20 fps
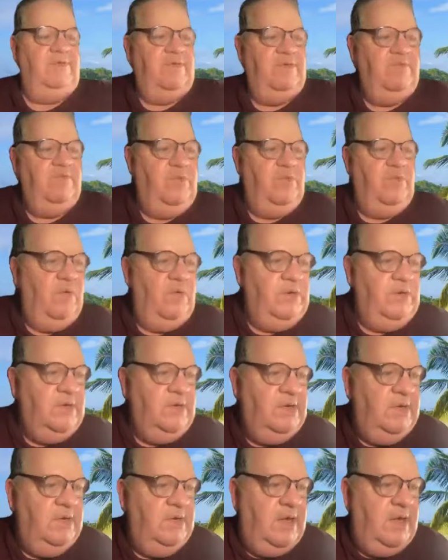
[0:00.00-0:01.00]

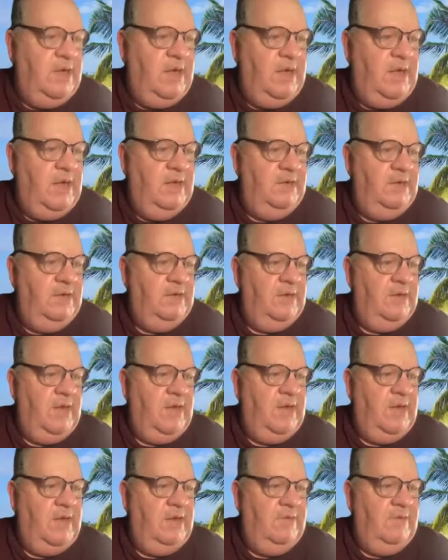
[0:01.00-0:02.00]
important
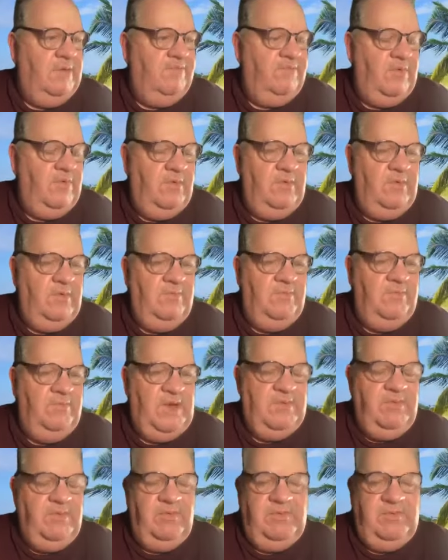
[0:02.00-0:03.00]
for
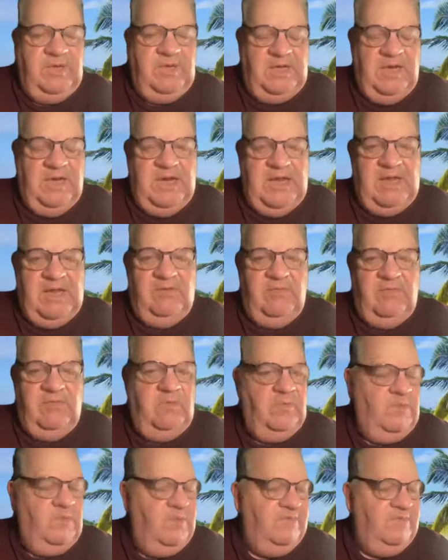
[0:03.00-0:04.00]
people to connect
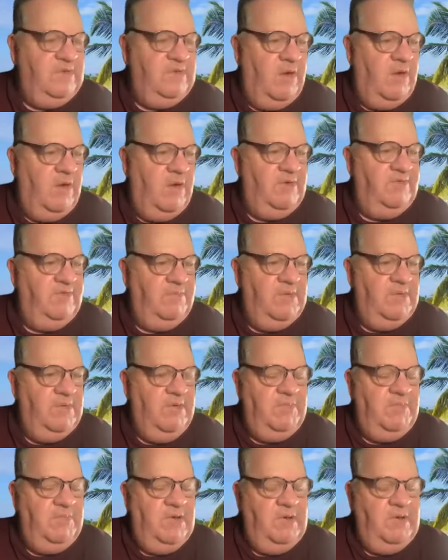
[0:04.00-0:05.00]
with the Holy
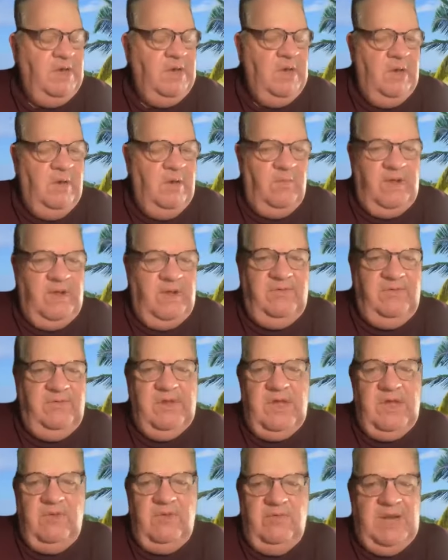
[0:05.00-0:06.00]
Spirit. But once you've
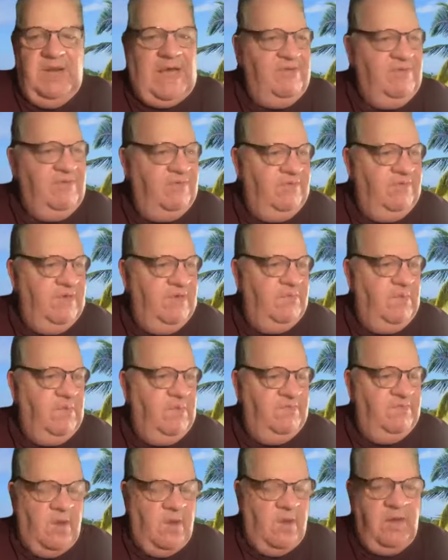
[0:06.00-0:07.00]
got a relationship
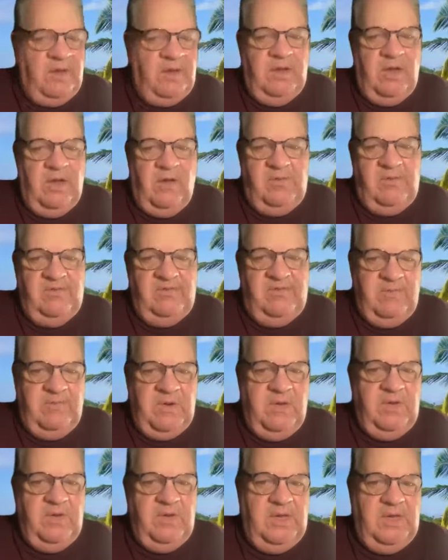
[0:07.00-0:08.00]
with God and the Holy
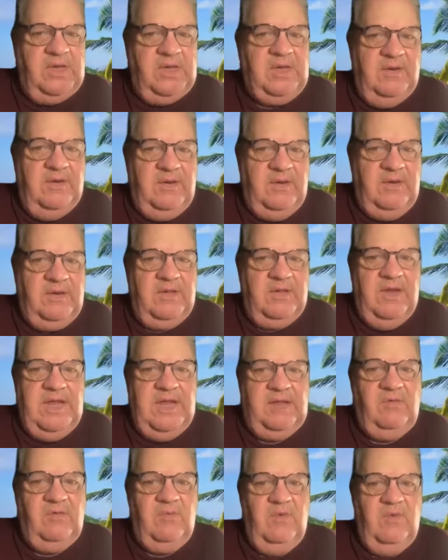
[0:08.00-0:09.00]
Spirit, you can
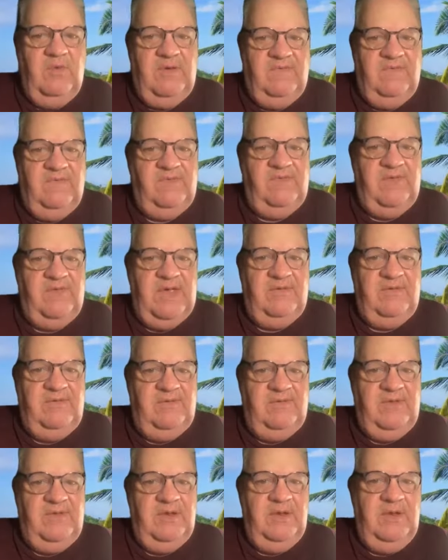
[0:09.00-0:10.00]
connect with other
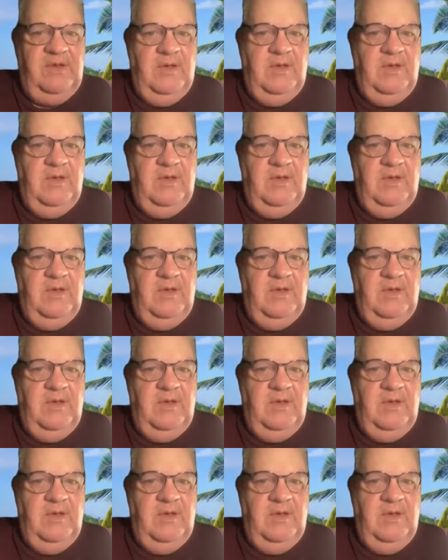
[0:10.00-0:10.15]
saints. And